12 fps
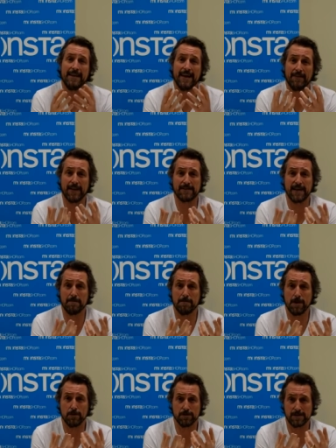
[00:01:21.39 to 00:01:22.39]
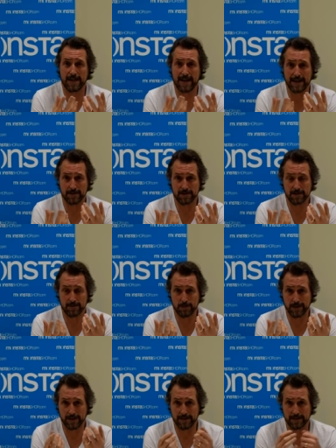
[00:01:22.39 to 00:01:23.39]
and that's how mold starts
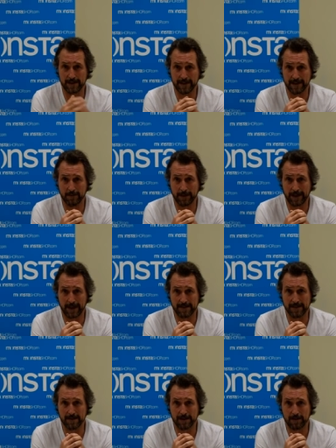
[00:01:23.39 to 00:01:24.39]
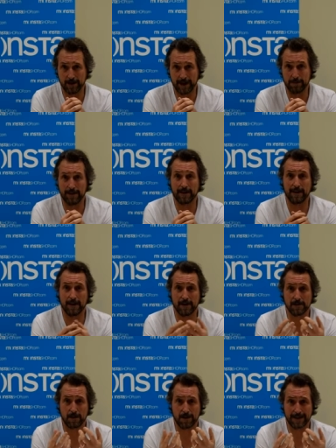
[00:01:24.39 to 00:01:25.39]
when it, uh, when it gets into the grout, particularly
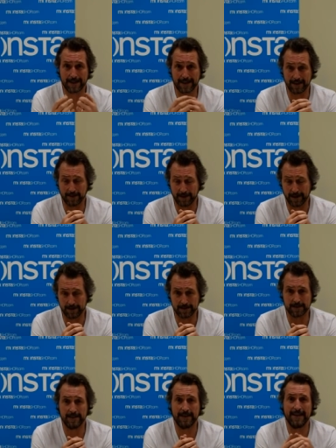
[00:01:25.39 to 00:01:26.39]
those lighter colour grouts.